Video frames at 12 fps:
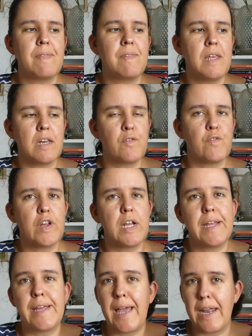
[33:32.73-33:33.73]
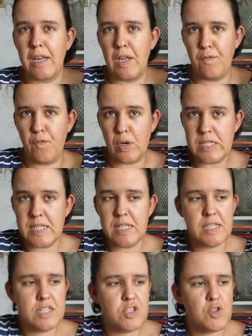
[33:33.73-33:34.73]
didn't really get a voice
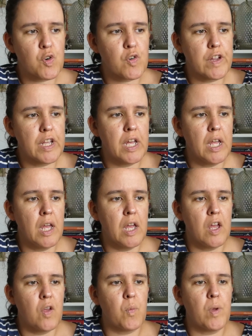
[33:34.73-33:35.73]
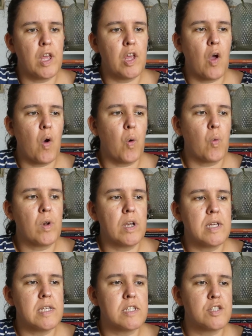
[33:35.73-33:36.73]
in this story, we
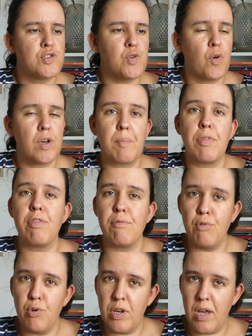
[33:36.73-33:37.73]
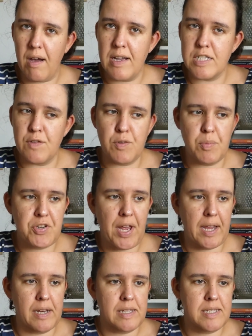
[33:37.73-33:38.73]
only saw them through the eyes of the
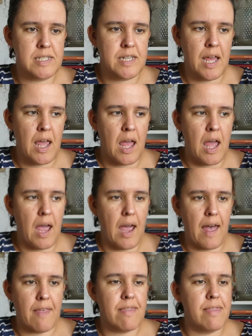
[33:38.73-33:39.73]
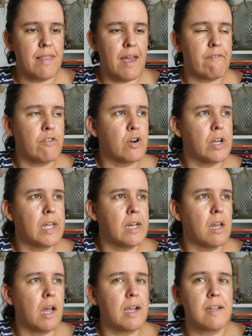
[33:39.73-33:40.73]
protagonist and never
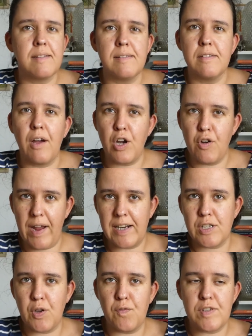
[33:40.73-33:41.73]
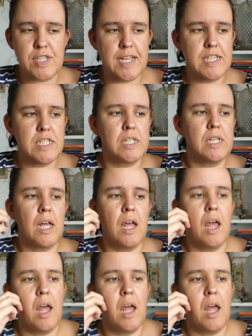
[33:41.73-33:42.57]
in like direct conversation.